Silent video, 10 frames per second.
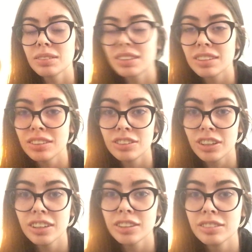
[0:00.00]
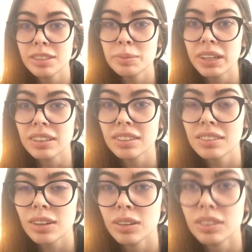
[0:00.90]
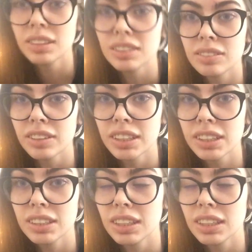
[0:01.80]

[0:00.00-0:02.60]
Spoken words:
cisgender female. So it's very